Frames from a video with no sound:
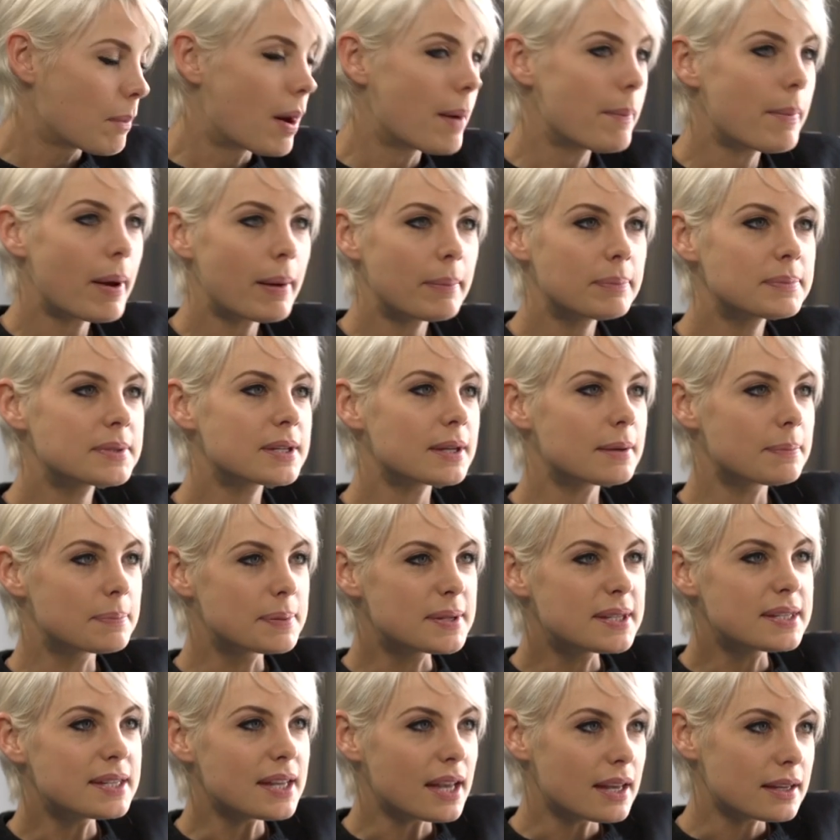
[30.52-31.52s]
My mum's
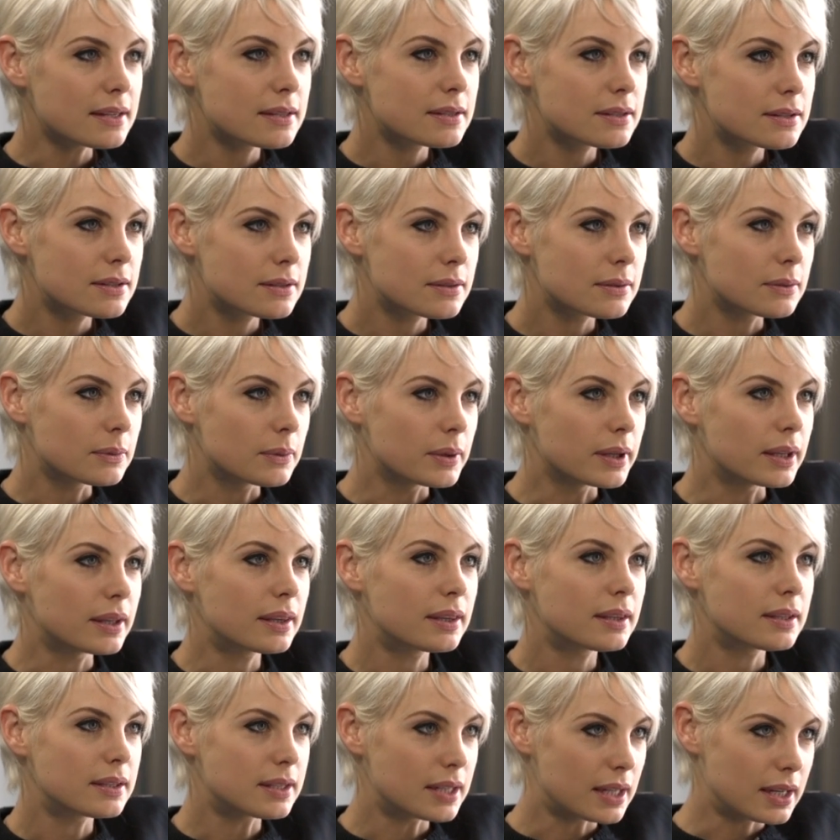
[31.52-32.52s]
obsessed
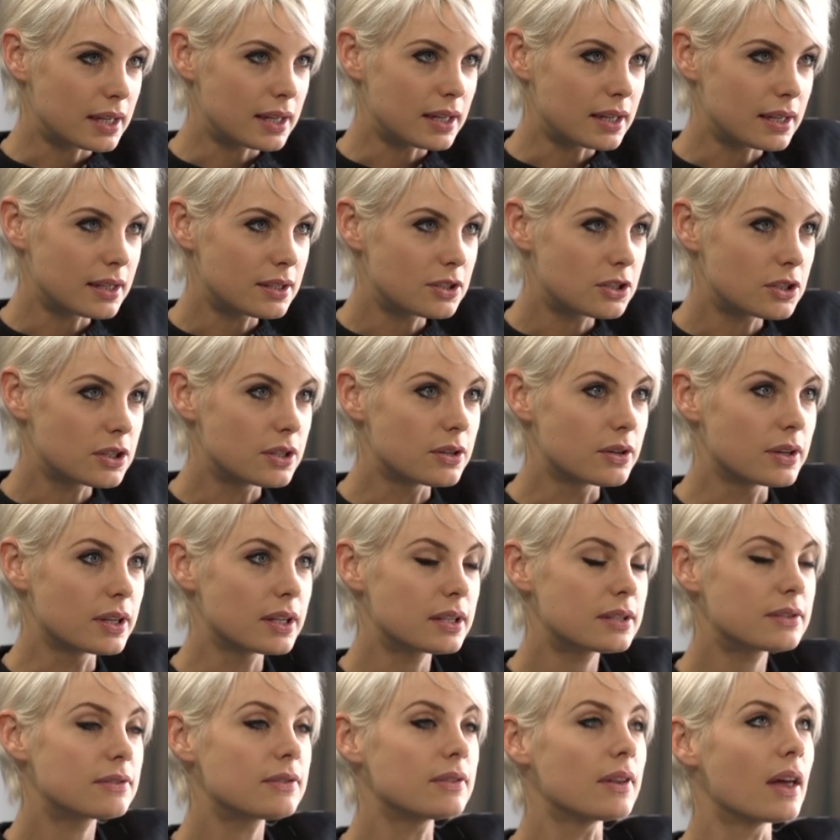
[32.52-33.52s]
with tea. She
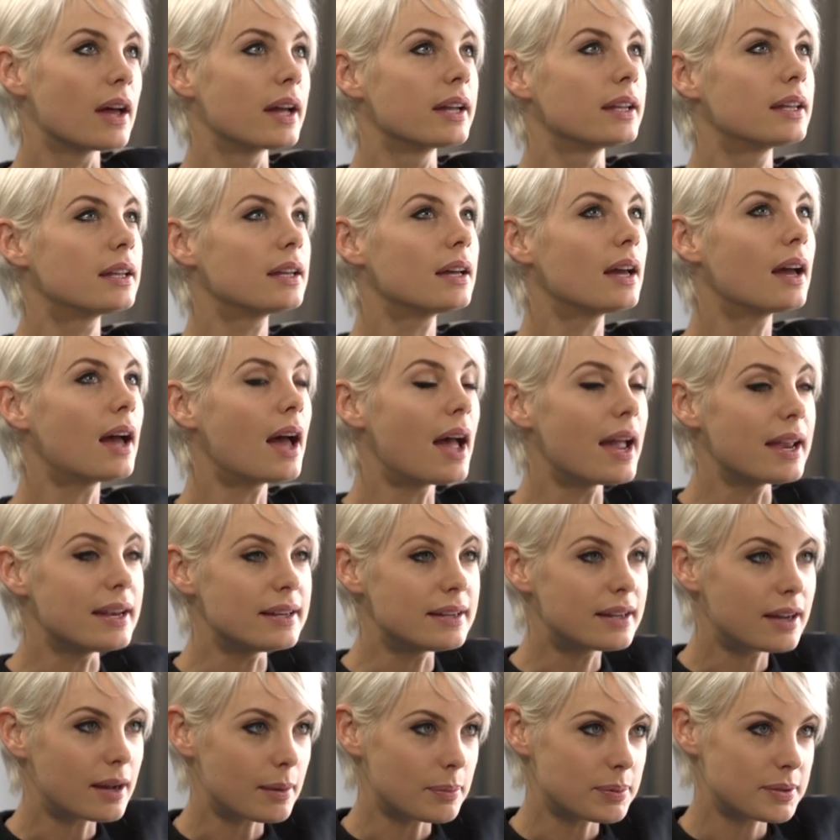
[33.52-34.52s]
drinks, like,
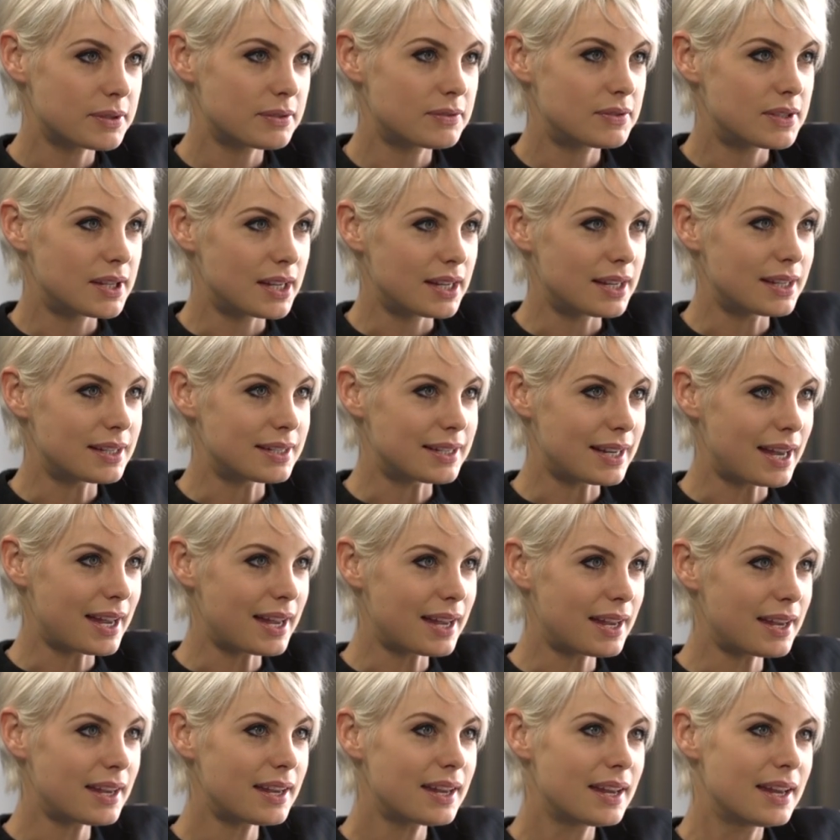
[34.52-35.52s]
8 cups of tea a
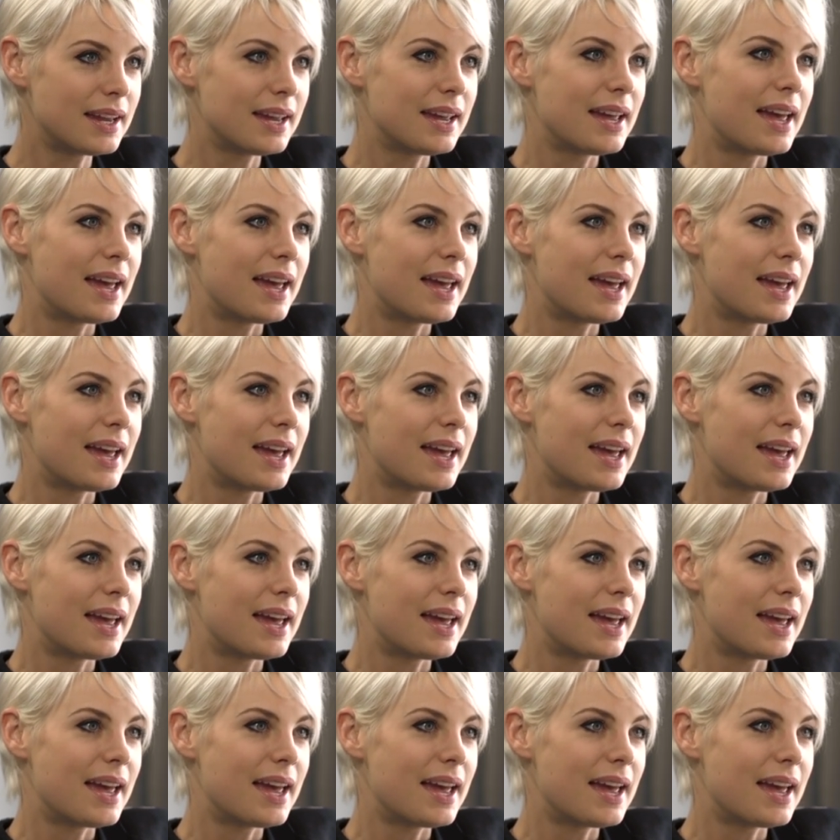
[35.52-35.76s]
day.